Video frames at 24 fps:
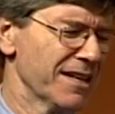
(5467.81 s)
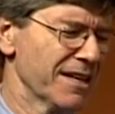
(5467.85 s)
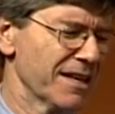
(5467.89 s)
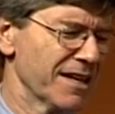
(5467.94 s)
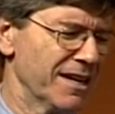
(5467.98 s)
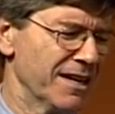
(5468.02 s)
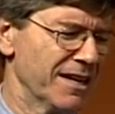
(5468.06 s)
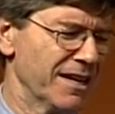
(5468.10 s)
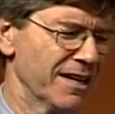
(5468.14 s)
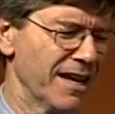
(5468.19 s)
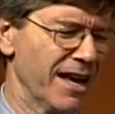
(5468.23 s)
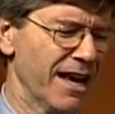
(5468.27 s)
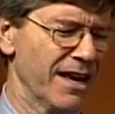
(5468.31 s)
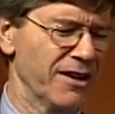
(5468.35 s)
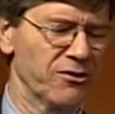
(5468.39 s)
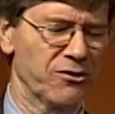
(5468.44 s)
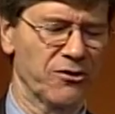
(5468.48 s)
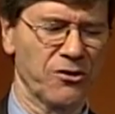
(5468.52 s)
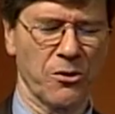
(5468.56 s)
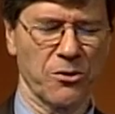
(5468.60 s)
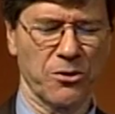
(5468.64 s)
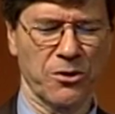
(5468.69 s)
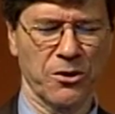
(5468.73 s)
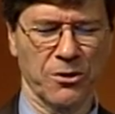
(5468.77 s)
Uh, and
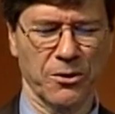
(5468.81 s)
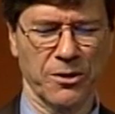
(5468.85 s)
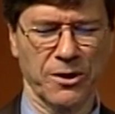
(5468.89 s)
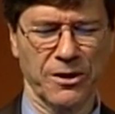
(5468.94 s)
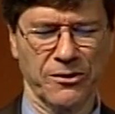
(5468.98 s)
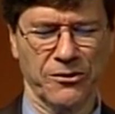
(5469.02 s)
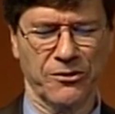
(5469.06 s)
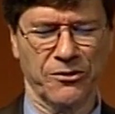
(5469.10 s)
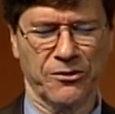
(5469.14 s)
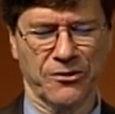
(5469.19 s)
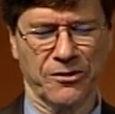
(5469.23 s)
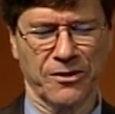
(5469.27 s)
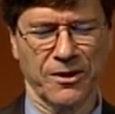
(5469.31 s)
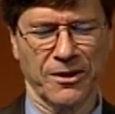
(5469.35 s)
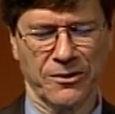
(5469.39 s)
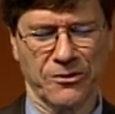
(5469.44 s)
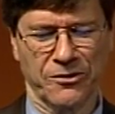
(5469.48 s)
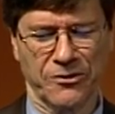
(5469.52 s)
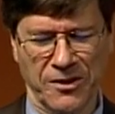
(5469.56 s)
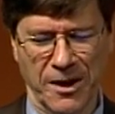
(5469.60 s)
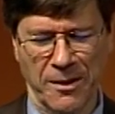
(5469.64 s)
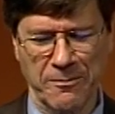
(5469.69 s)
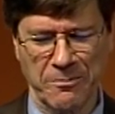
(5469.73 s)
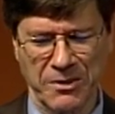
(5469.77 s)
so there is uh,
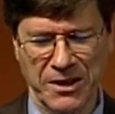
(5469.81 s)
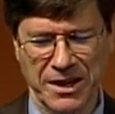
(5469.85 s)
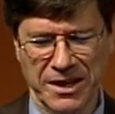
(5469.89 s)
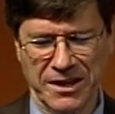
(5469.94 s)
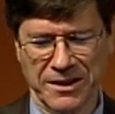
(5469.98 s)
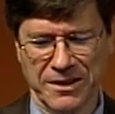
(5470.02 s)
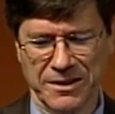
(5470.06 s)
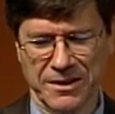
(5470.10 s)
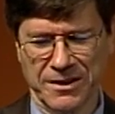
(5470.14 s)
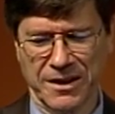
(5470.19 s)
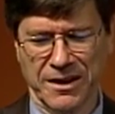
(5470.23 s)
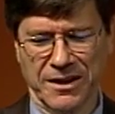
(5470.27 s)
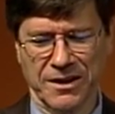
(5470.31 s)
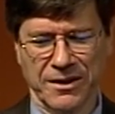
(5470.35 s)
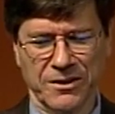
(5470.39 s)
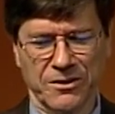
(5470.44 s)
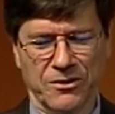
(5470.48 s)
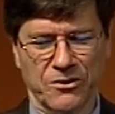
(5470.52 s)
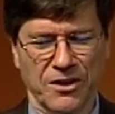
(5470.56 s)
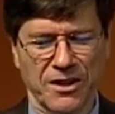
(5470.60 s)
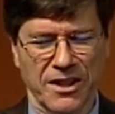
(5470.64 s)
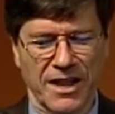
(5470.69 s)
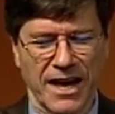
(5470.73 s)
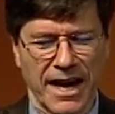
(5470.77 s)
something uh,
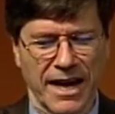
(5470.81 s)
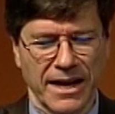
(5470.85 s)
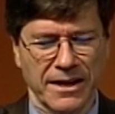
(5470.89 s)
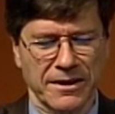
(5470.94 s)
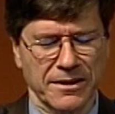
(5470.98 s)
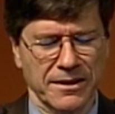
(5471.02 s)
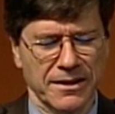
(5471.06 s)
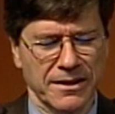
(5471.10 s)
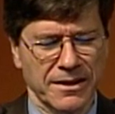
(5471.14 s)
to that.